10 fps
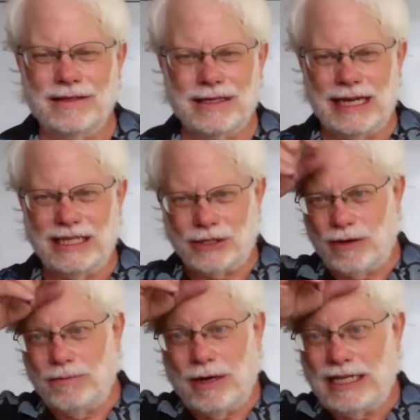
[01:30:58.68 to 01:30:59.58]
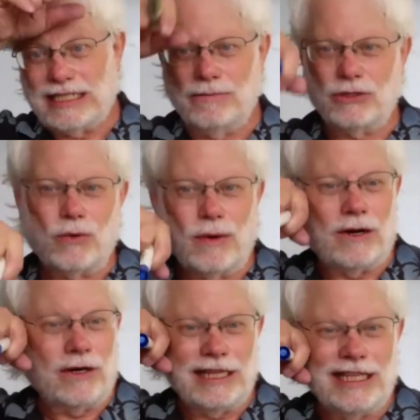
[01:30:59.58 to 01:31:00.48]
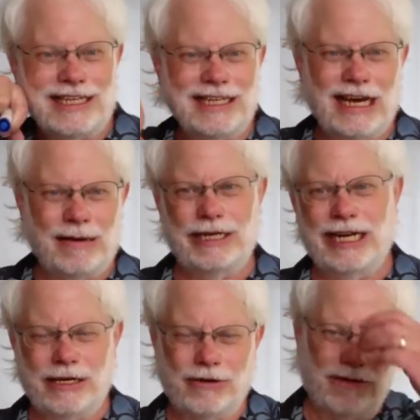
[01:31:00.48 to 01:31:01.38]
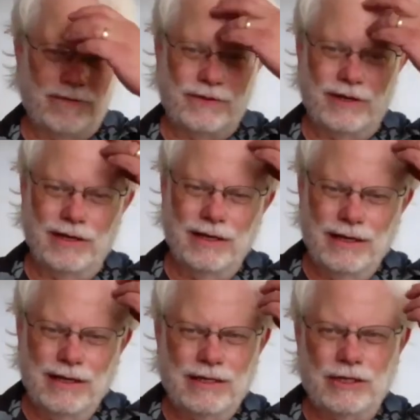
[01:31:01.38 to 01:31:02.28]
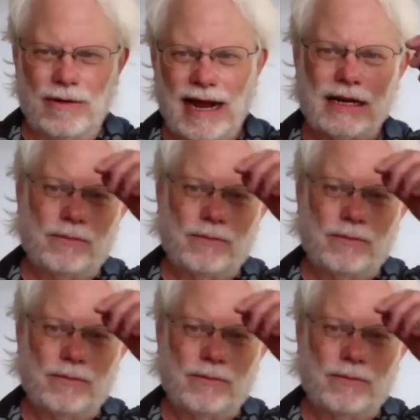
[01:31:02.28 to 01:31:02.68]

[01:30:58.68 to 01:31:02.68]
k squared minus m squared in the denominator of the Dirac